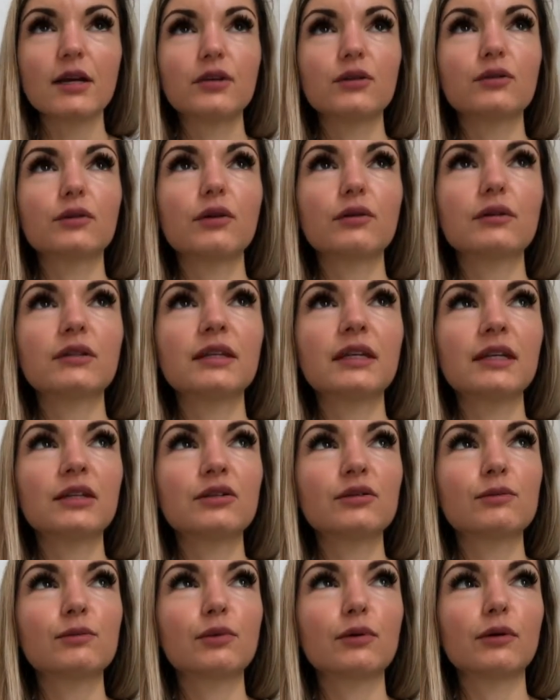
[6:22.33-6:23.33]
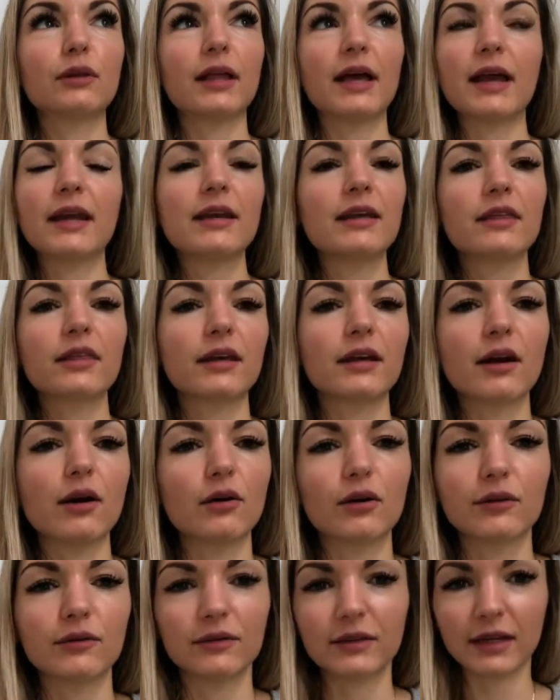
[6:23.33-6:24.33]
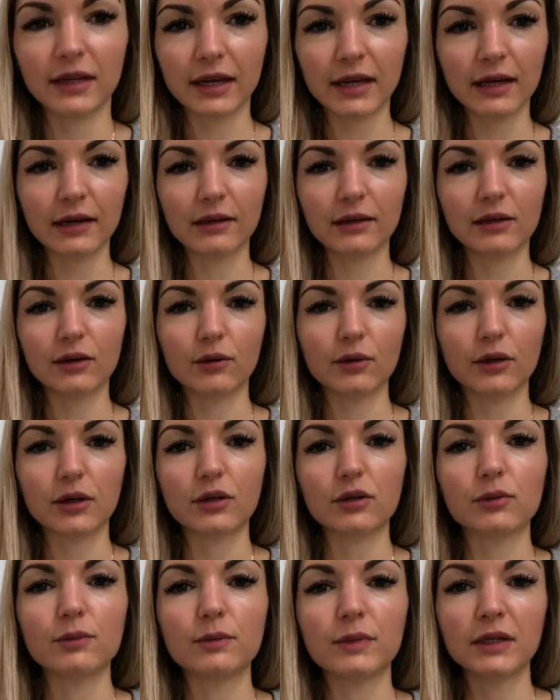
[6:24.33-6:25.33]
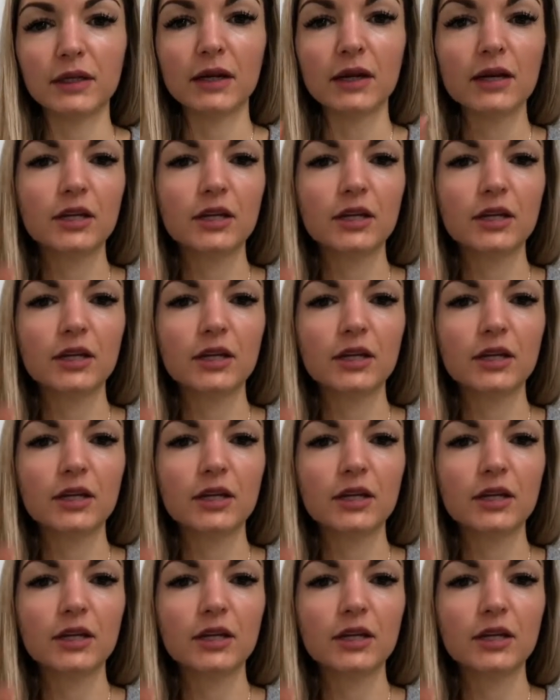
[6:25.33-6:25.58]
You don't need to pull anything out of the air in order to be